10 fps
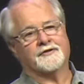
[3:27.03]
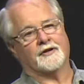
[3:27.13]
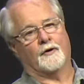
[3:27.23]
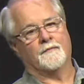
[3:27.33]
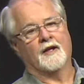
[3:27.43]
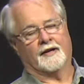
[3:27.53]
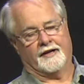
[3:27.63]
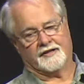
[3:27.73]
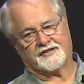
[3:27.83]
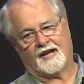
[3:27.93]
So
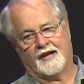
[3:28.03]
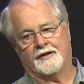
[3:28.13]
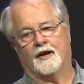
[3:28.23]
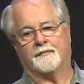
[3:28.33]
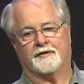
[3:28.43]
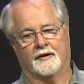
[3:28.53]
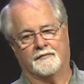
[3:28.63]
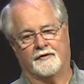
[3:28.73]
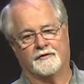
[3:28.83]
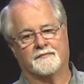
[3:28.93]
get signed up.
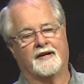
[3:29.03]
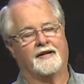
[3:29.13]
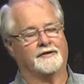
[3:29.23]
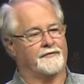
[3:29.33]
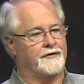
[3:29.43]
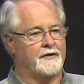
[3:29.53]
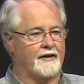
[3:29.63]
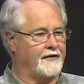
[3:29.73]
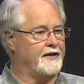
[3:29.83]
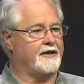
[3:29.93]
Come to those meetings if you
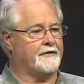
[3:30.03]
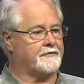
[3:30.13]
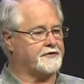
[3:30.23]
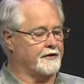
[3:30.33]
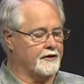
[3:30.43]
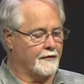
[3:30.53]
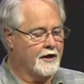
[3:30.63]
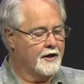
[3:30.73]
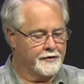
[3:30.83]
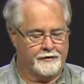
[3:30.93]
have any interest in going.